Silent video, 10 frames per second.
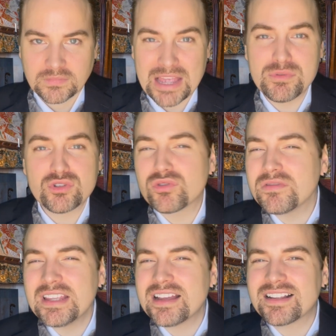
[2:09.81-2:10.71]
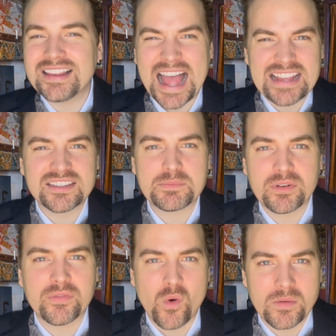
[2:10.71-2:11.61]
It was truly a classic
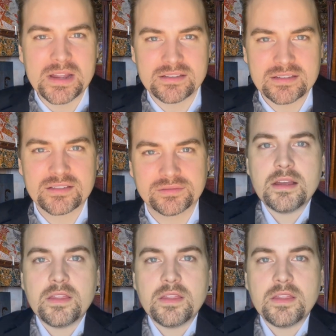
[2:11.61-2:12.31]
performance.